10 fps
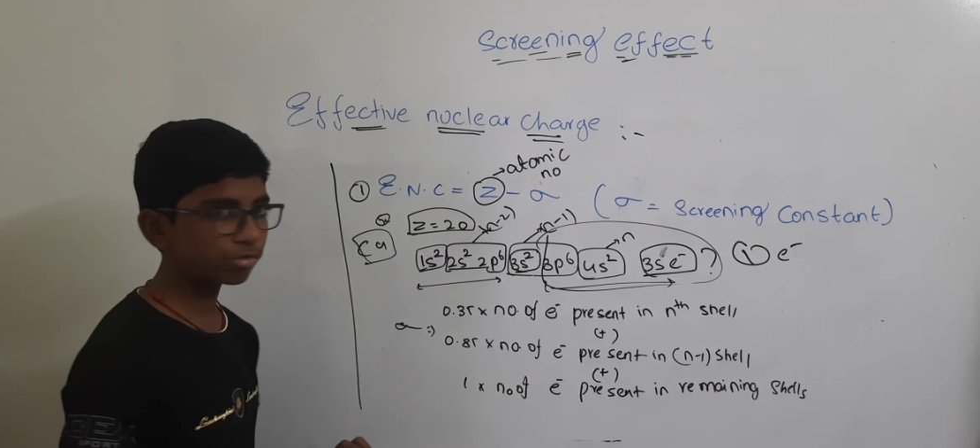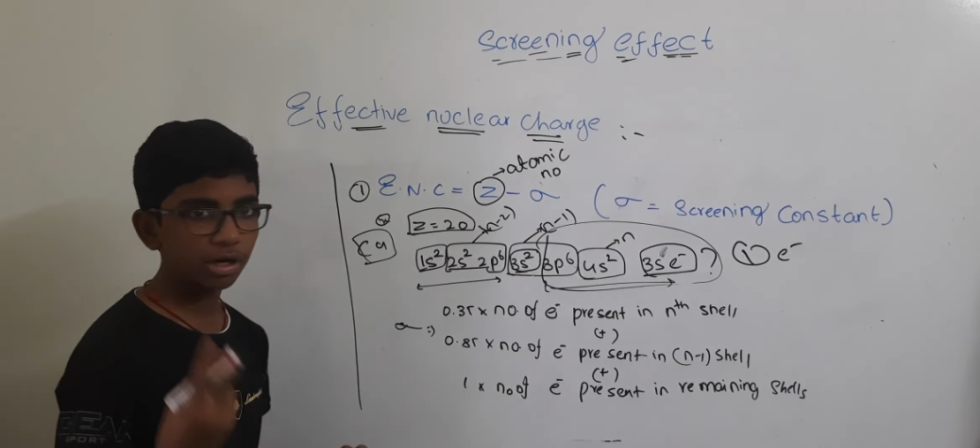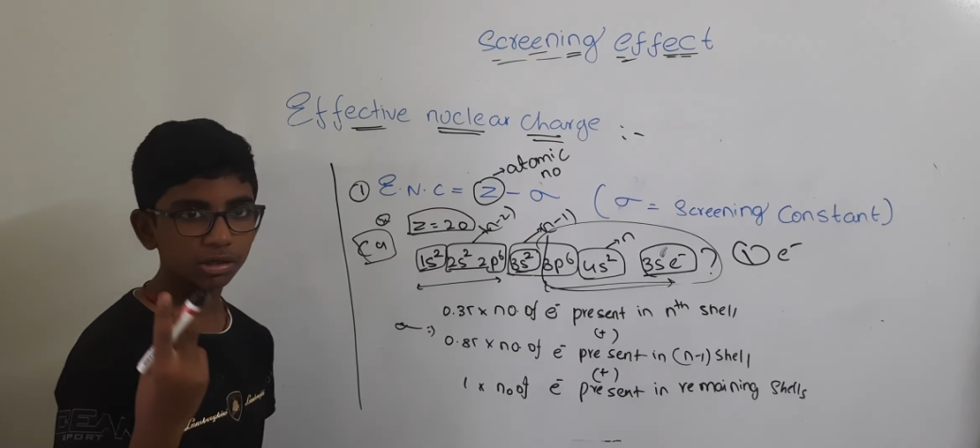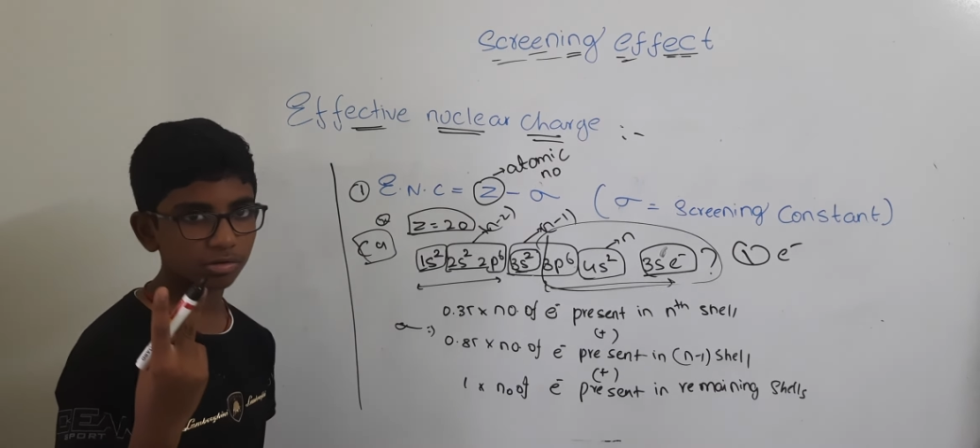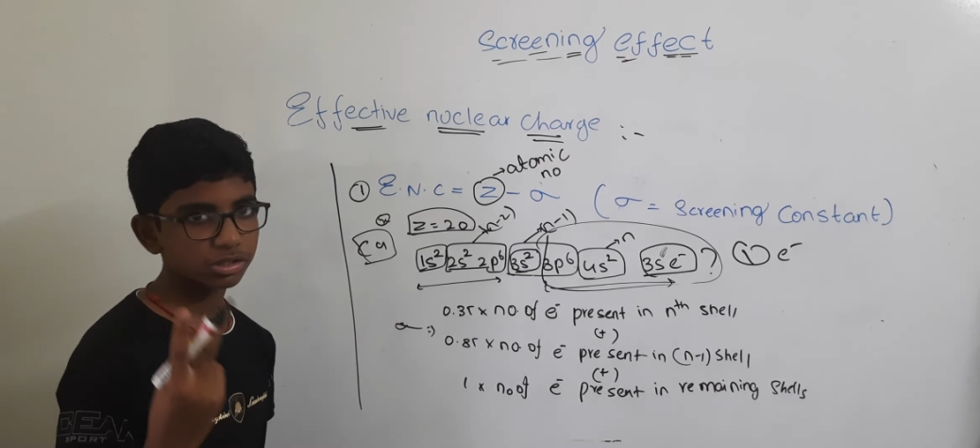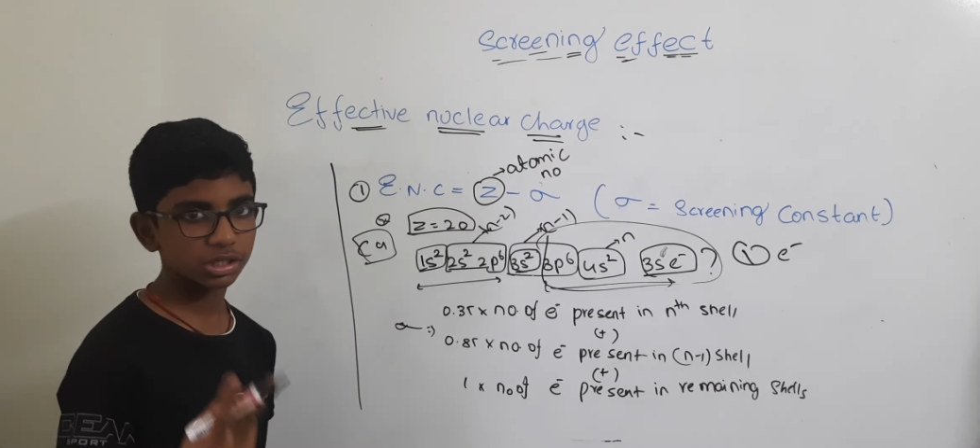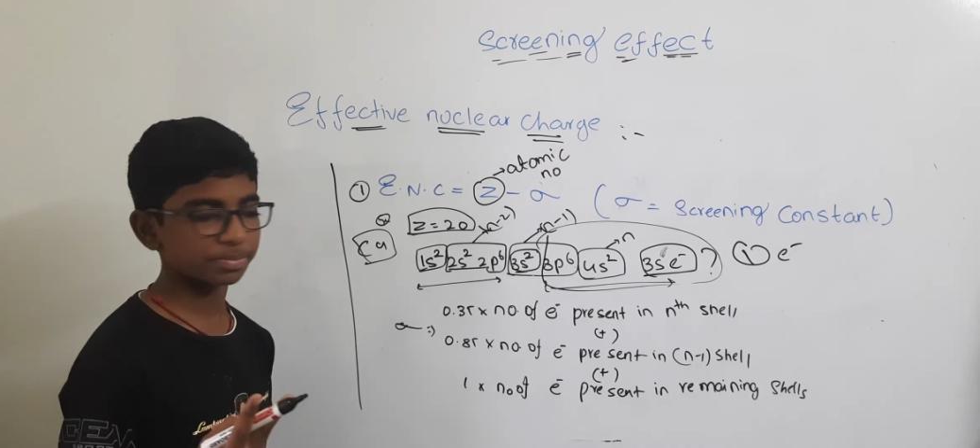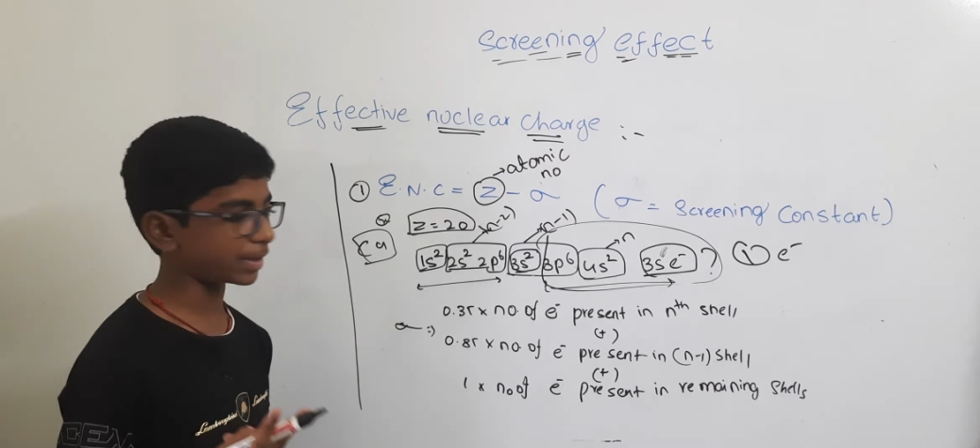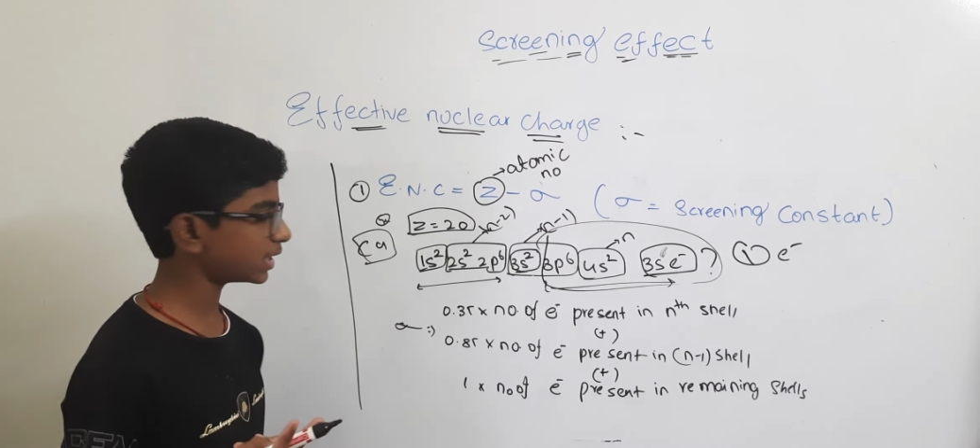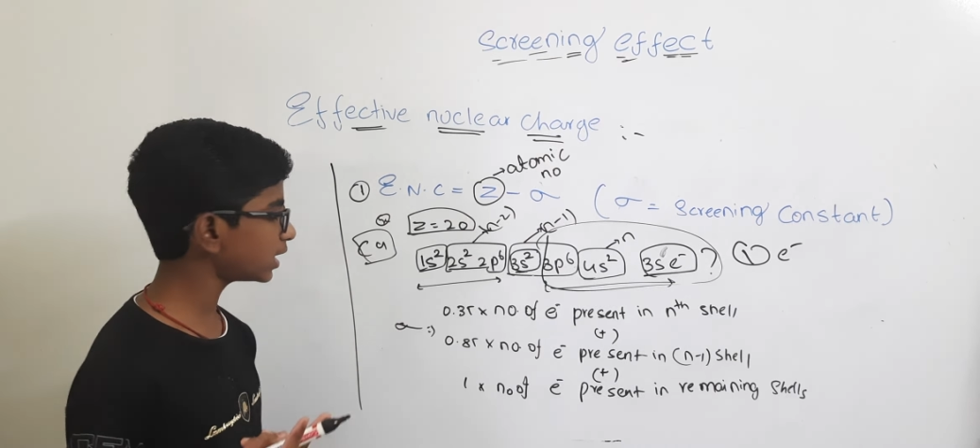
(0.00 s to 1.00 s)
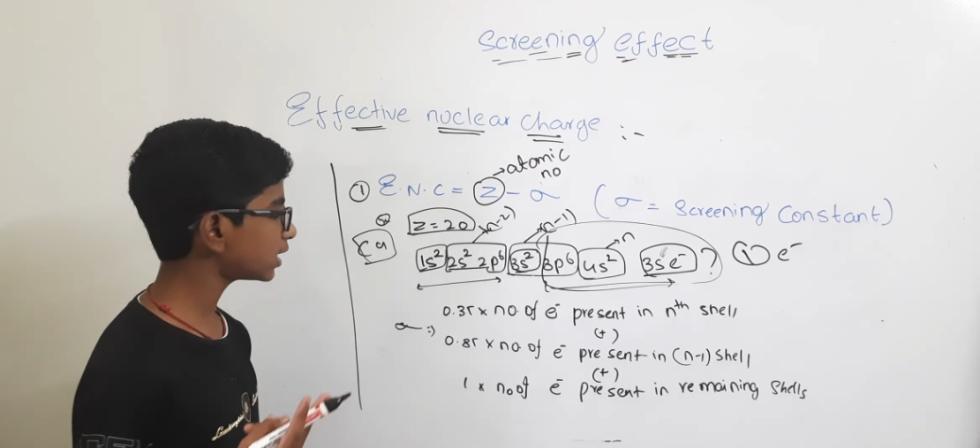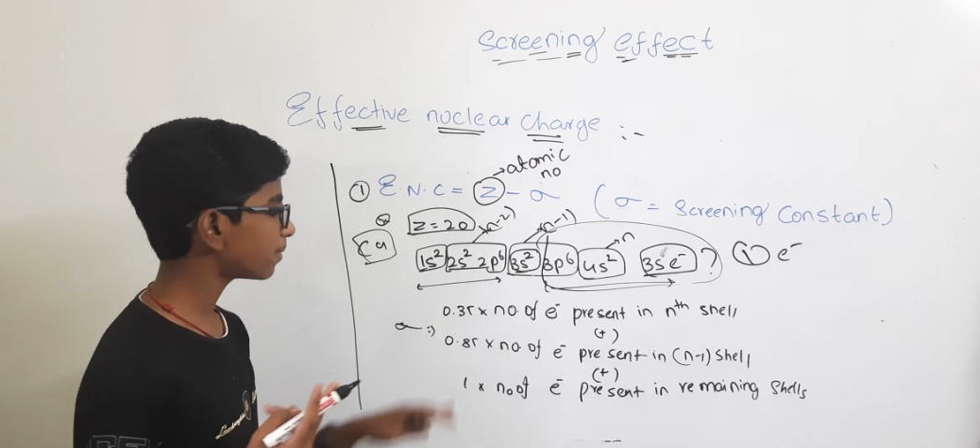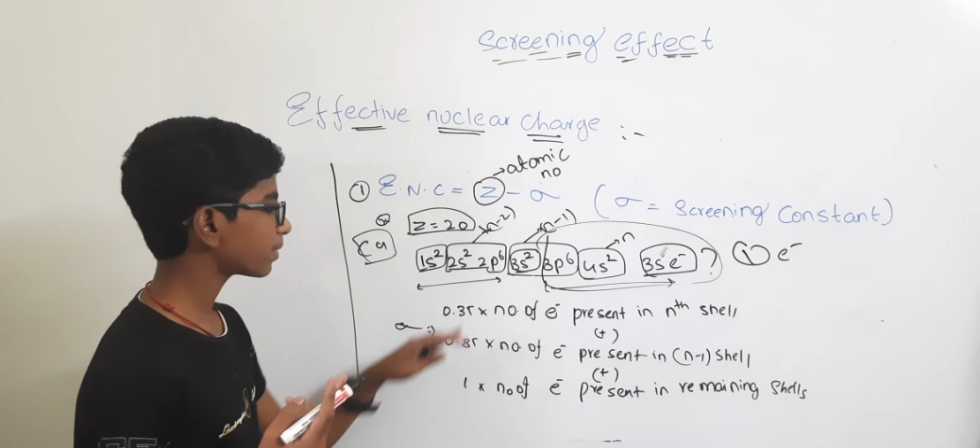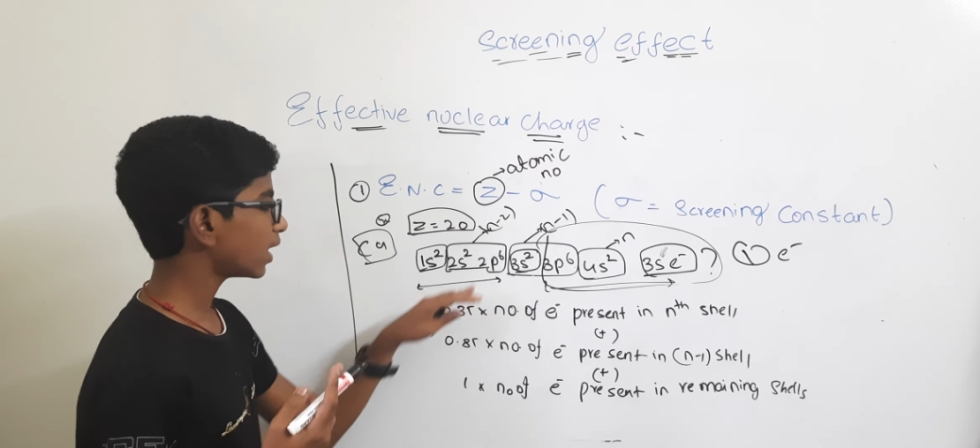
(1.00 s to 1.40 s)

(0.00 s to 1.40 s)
2 electrons are present,